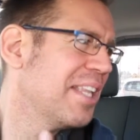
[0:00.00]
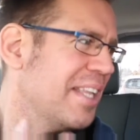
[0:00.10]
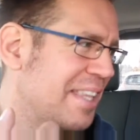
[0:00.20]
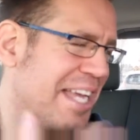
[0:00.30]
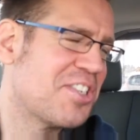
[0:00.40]

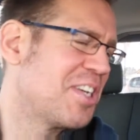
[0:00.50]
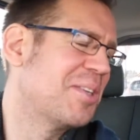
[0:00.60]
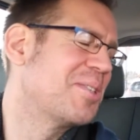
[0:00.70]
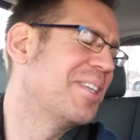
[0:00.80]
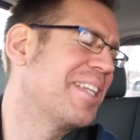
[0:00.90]
they just
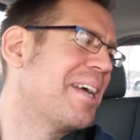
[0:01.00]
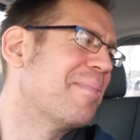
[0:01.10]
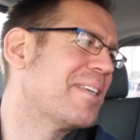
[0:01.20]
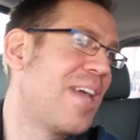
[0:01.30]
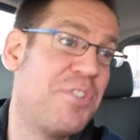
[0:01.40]
go into the
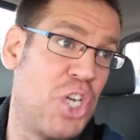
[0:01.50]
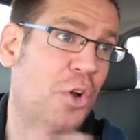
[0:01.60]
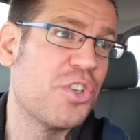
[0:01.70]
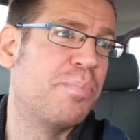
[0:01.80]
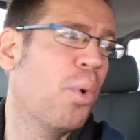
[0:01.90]
database. Like every
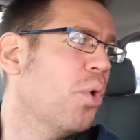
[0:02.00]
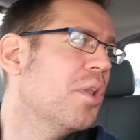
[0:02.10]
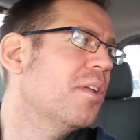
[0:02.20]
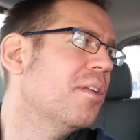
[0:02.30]
child that's born,